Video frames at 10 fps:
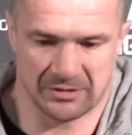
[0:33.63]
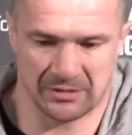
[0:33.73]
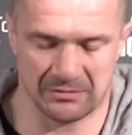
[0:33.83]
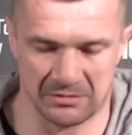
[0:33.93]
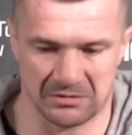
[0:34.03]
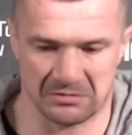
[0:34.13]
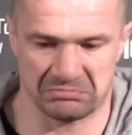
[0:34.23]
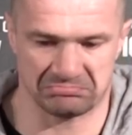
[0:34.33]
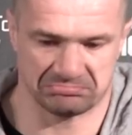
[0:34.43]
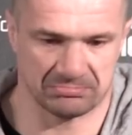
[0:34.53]
and
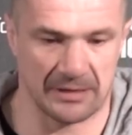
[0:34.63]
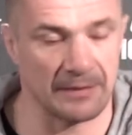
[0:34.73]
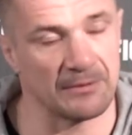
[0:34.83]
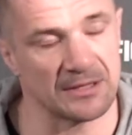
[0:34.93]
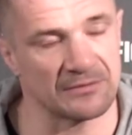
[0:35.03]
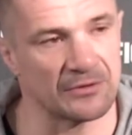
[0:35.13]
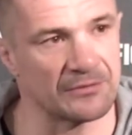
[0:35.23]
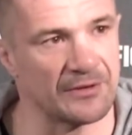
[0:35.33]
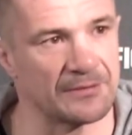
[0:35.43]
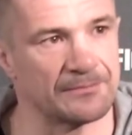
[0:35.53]
I'm waiting for the
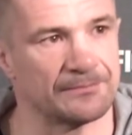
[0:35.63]
fight.